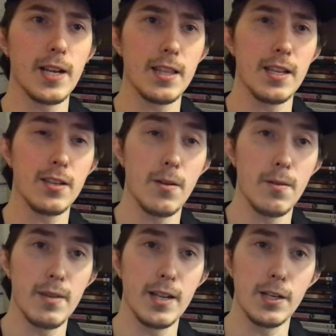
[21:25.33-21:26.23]
like this on
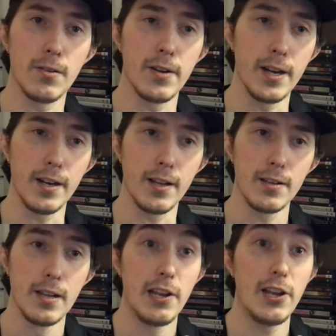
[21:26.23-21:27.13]
the big screen
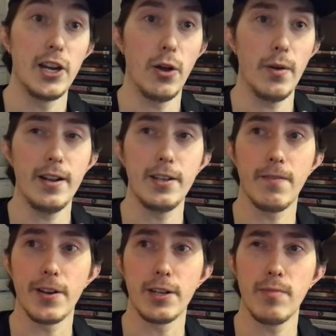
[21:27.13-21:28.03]
because you know it is
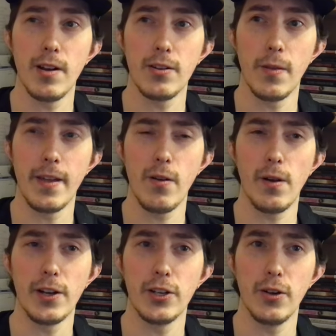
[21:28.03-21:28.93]
very special, and they
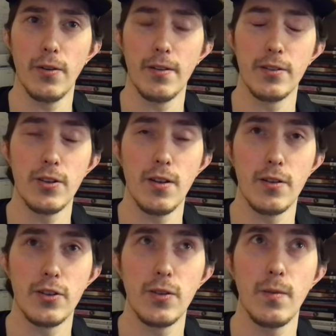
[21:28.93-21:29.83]
always show it
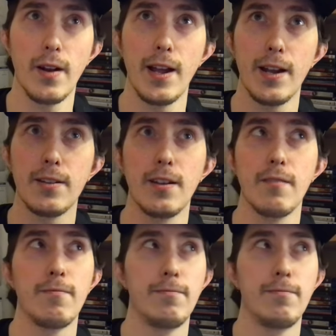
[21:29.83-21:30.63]
uh, two nights at